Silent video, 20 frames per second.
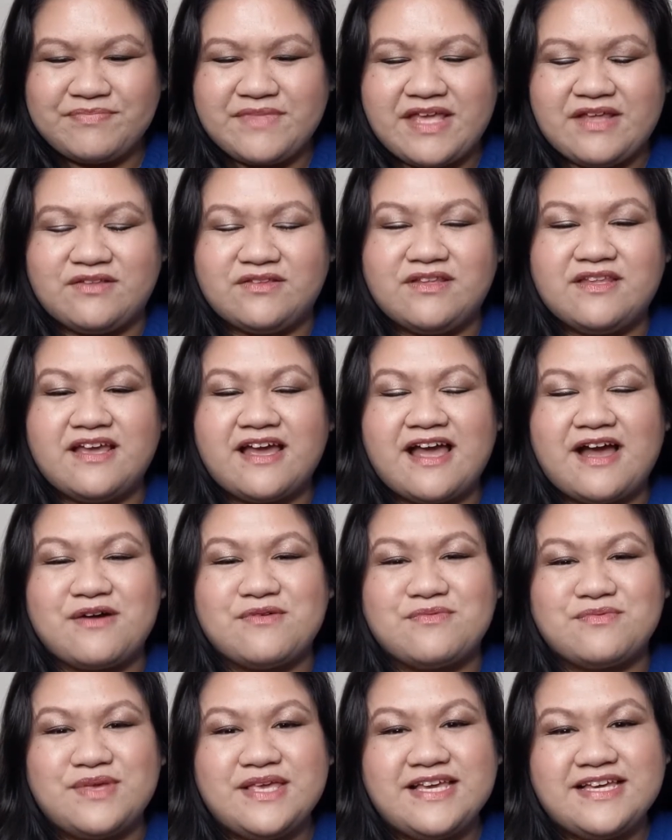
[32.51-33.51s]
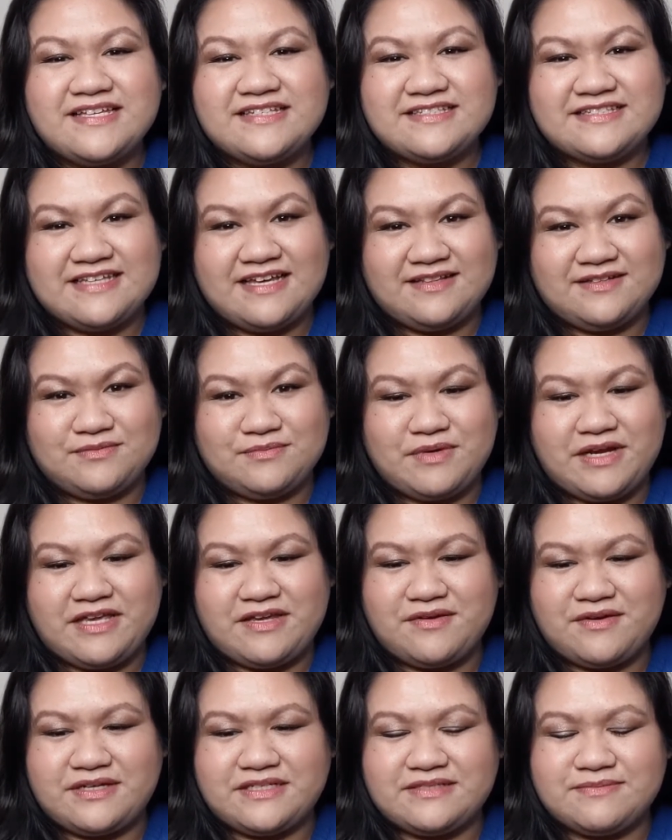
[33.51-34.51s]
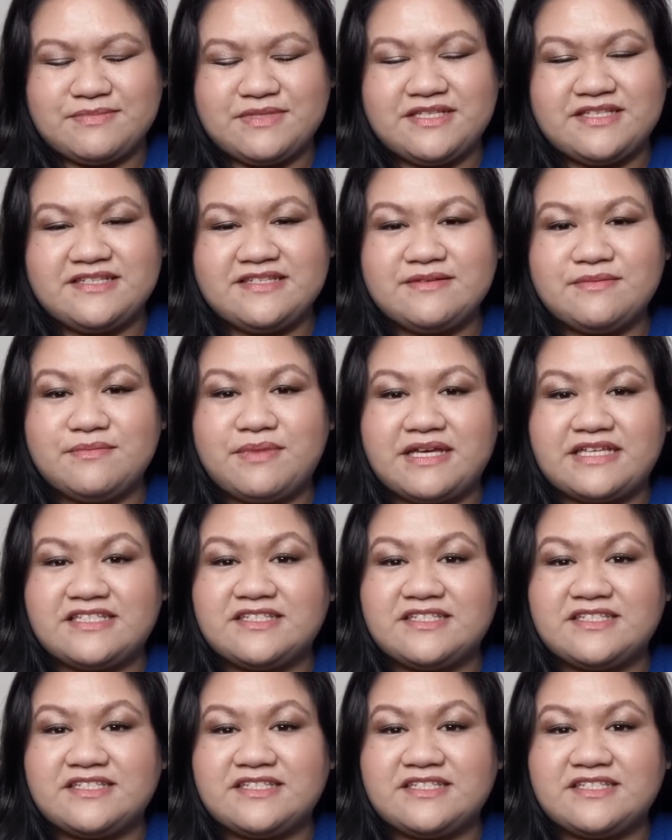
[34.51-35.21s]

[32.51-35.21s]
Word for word: and how we can celebrate Christmas by